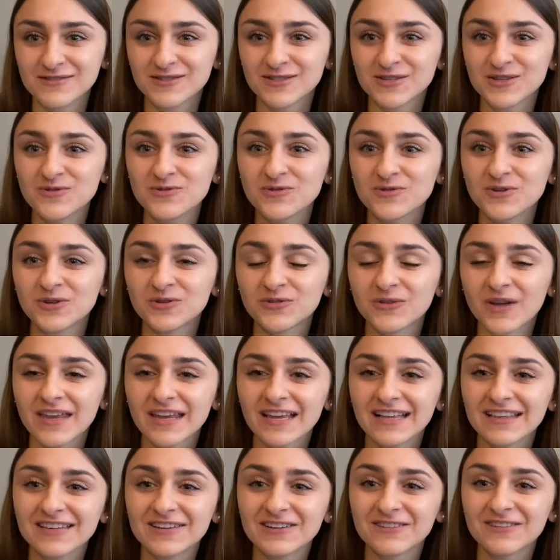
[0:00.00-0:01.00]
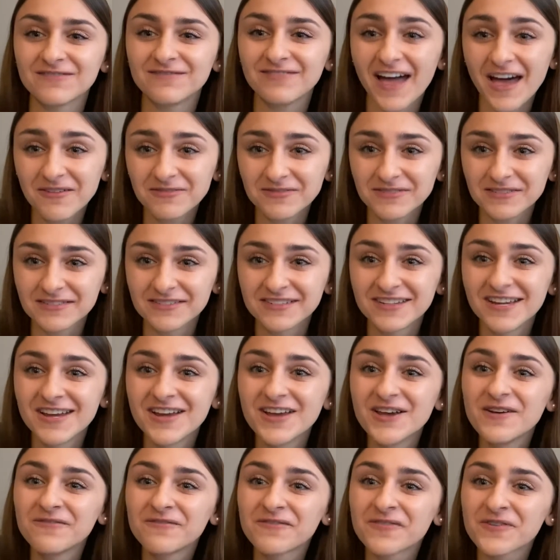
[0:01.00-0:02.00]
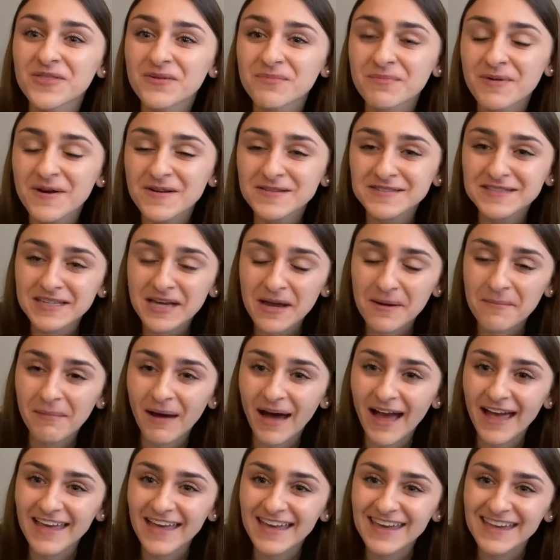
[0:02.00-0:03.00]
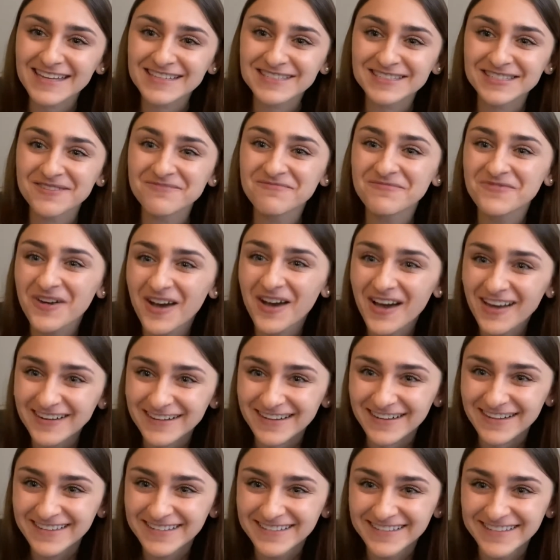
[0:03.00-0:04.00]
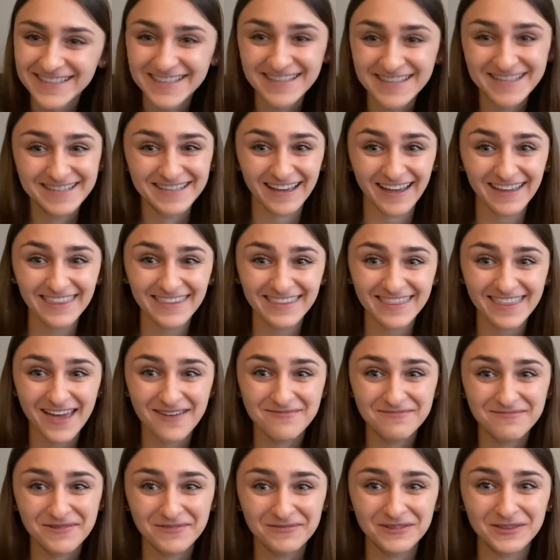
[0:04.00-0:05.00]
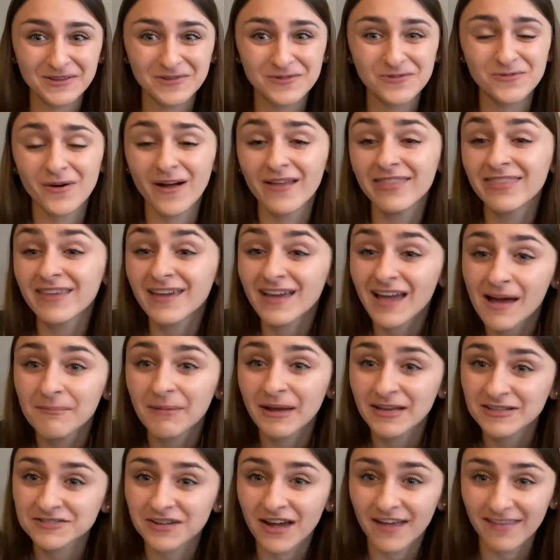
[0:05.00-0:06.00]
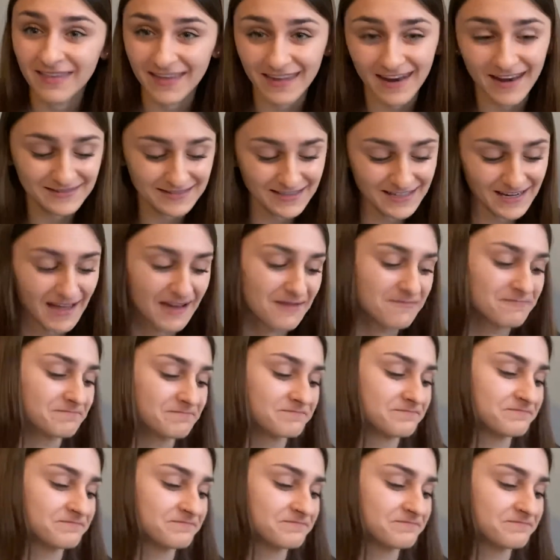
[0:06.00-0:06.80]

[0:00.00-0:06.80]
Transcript: So you could create a little fountain for the birds to come by and get some water. So I think that would be really cool. I think I might try that out today.